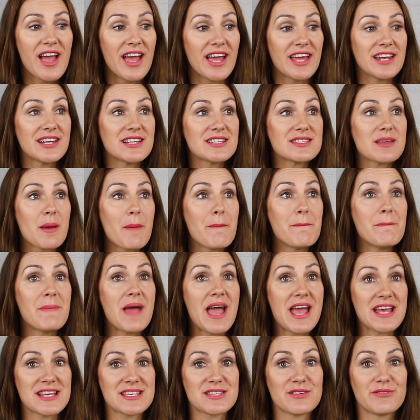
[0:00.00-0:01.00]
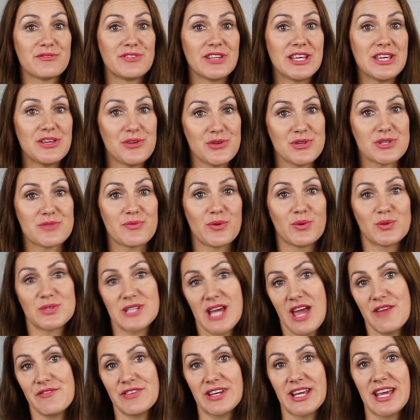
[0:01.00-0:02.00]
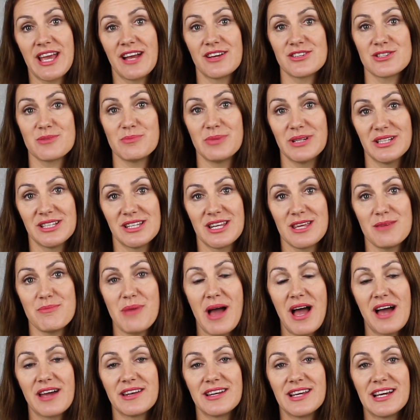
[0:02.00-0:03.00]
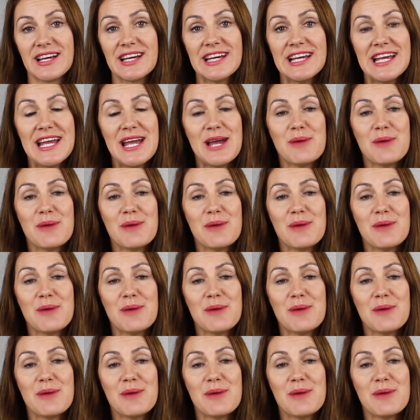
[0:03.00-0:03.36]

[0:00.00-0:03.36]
It is massively useful to have an accountability partner